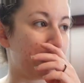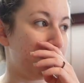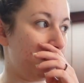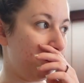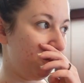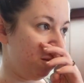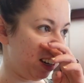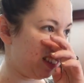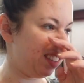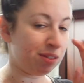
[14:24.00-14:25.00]
like baby food
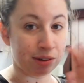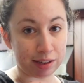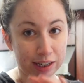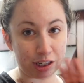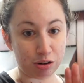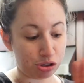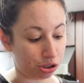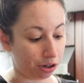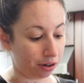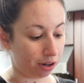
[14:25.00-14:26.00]
recipes where it's like no
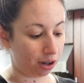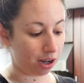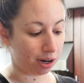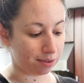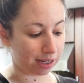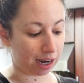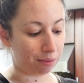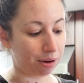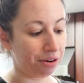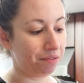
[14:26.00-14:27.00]
sugar at all. And I was like, I
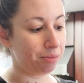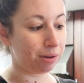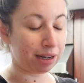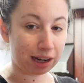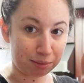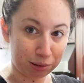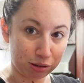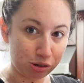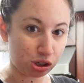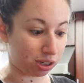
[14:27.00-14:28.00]
wonder if we put a
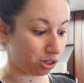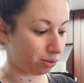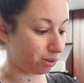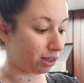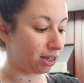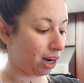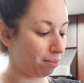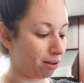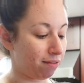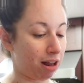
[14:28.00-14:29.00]
couple chocolate chips on the
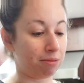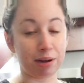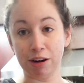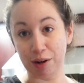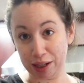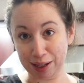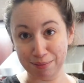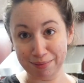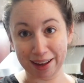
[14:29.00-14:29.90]
top, if that'll make her eat them.